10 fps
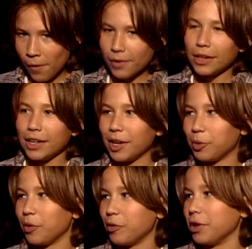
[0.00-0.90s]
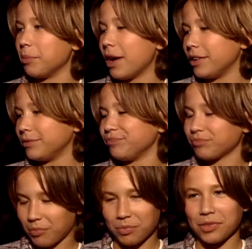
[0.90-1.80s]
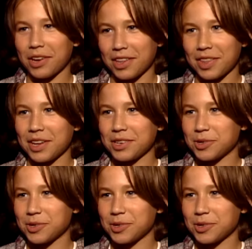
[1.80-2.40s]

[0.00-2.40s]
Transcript: How do I feel about it? Mm-hmm. I think it's